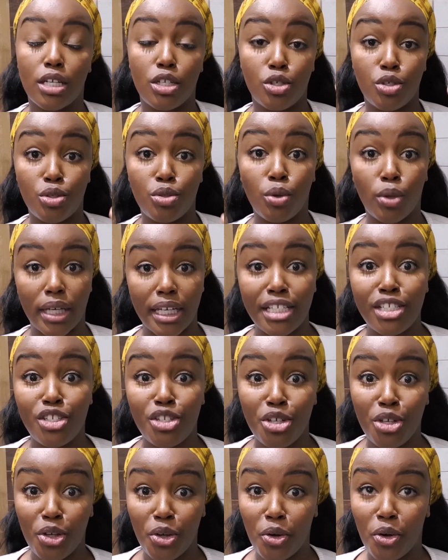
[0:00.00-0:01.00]
to soak
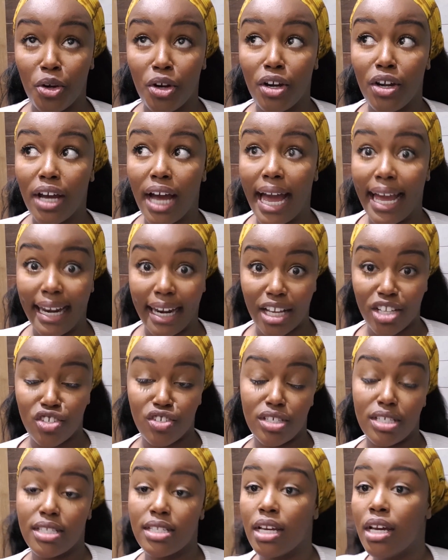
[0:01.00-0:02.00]
into your
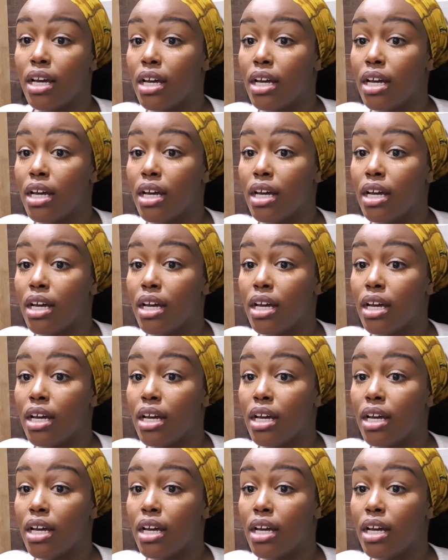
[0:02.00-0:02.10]
eyelashes.